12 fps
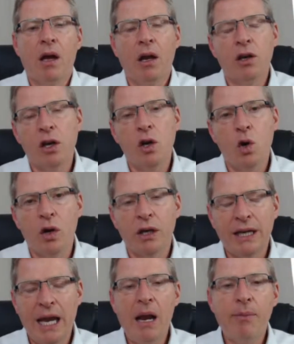And you can
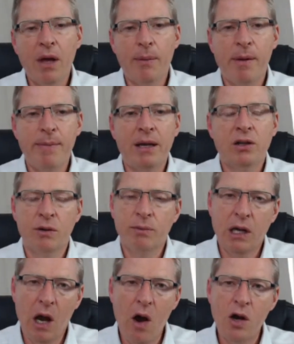keep that momentum
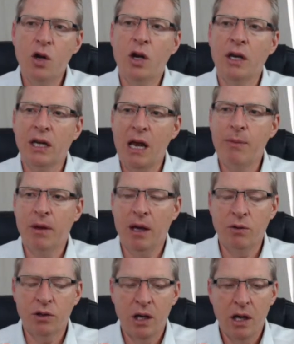going. You can keep
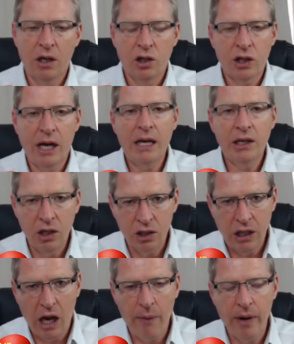those changes
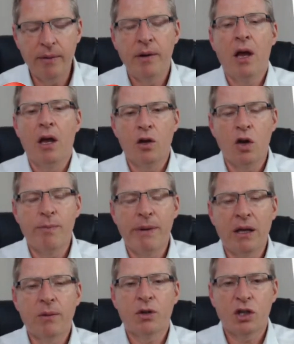going. You can
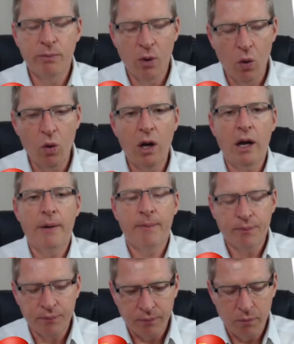make them smaller,
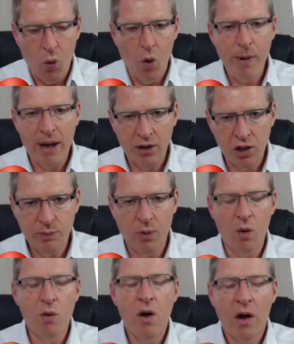more
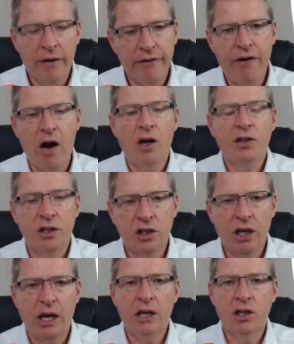manageable, faster
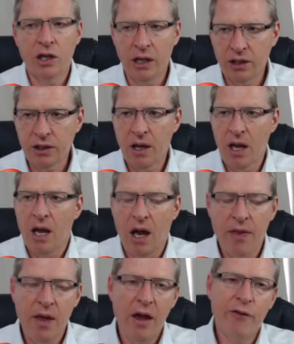changes.
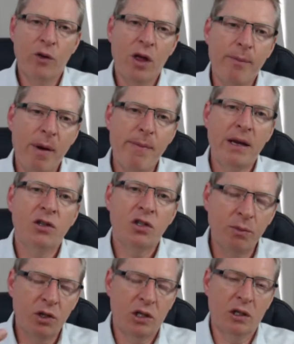And therefore that
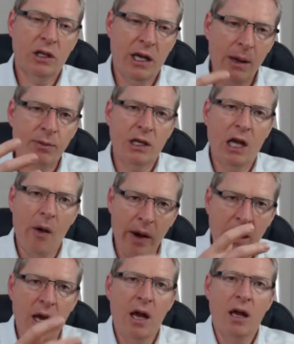momentum keeps
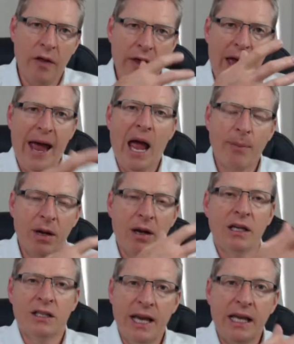going. And the
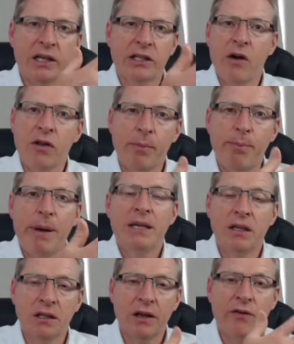habit sits there in the
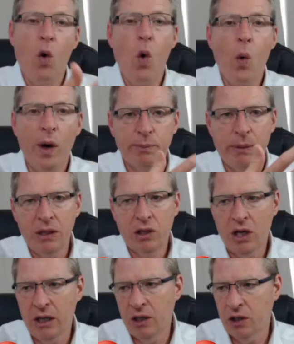business of always be
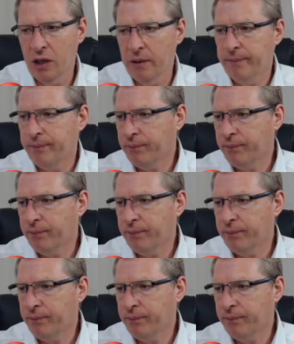changing.